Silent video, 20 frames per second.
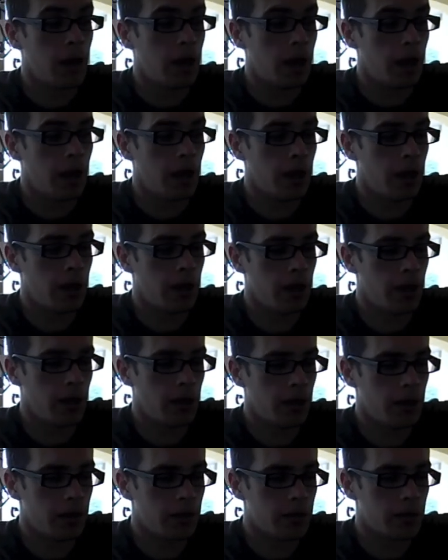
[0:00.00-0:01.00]

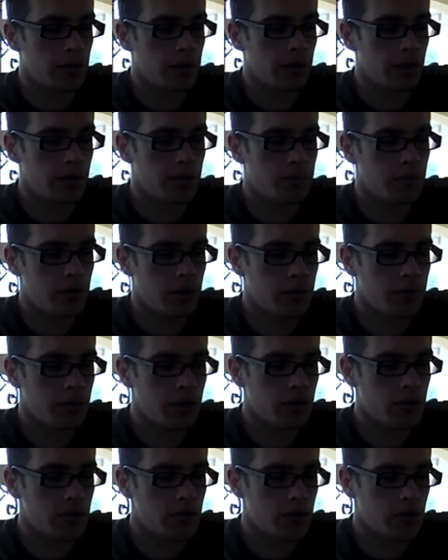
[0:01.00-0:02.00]
that's pretty
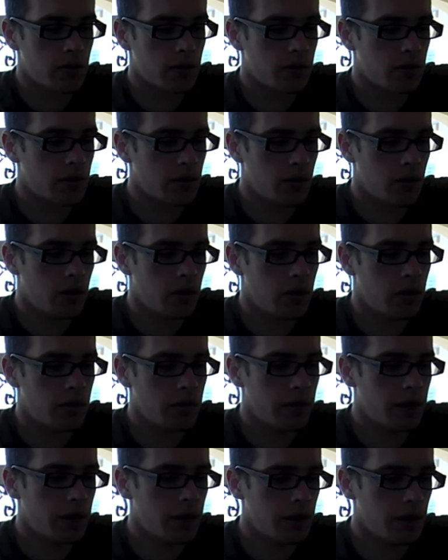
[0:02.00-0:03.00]
much all
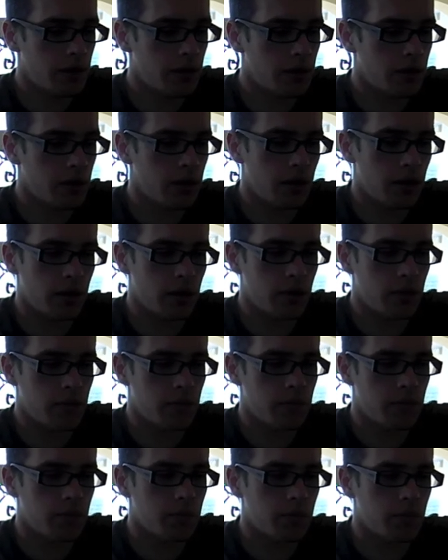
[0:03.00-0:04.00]
that
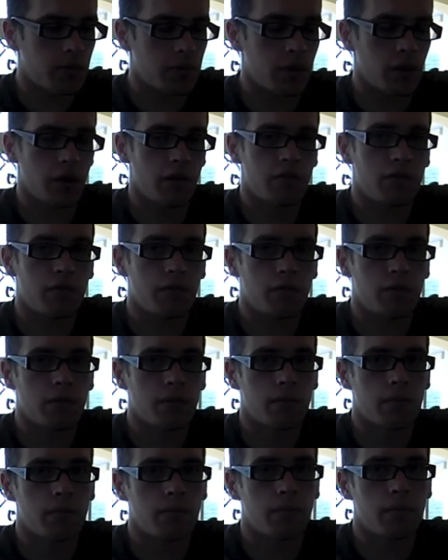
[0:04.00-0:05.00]
stuff.
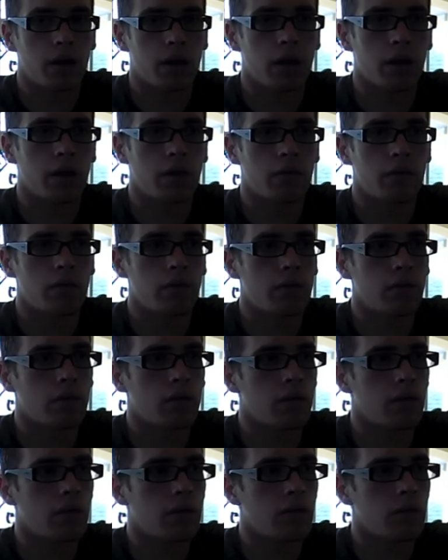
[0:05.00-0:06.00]
I guess
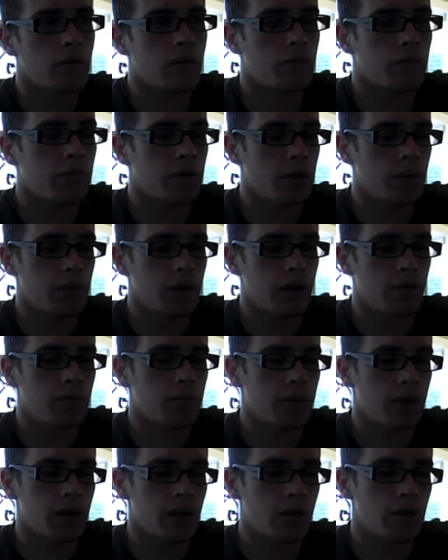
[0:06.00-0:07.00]
this video might have to
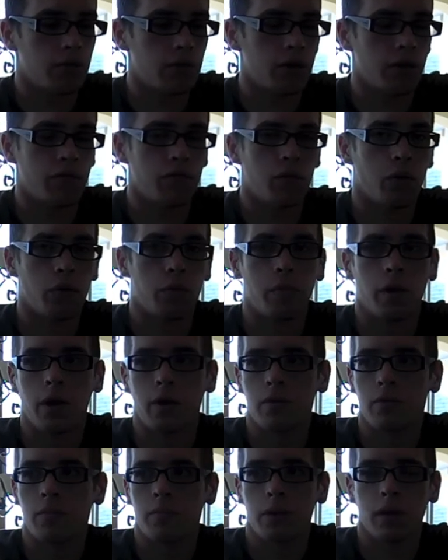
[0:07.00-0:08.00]
be like 3 or 4
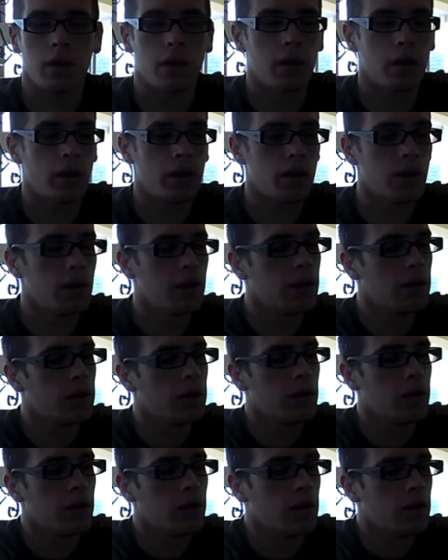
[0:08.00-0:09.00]
parts, but
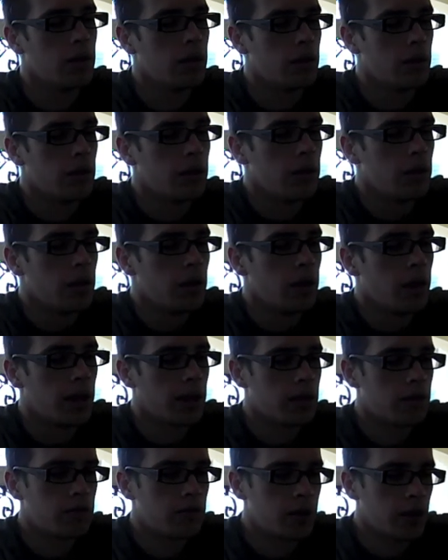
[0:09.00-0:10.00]
I
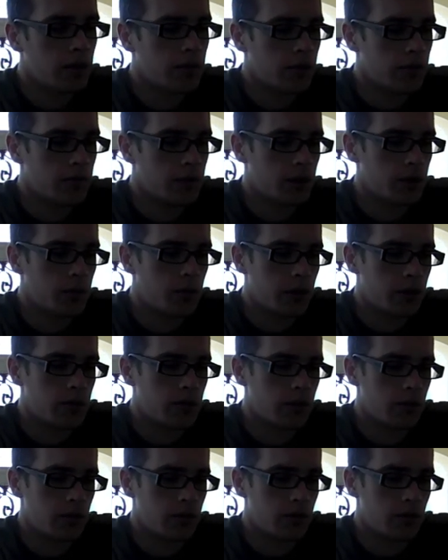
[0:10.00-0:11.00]
guess if you guys have any
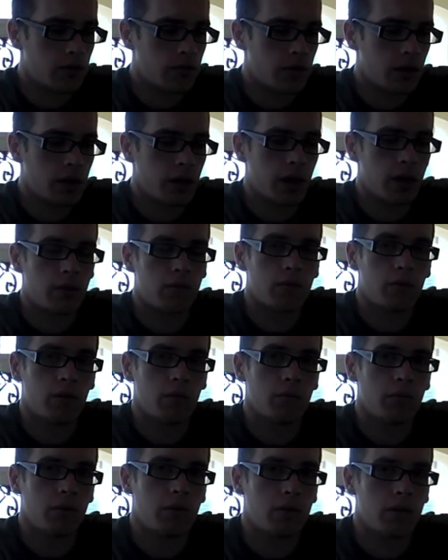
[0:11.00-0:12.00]
questions, I'll try to answer
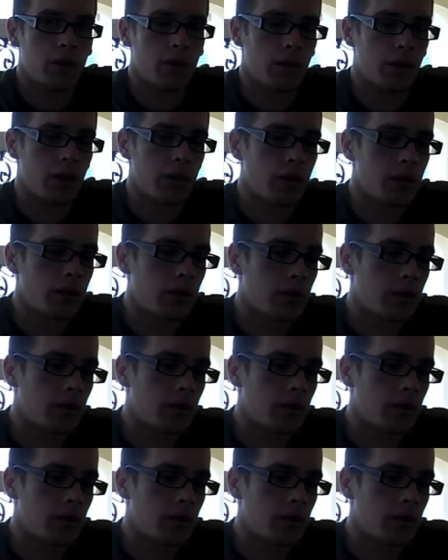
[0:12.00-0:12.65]
them. It's not like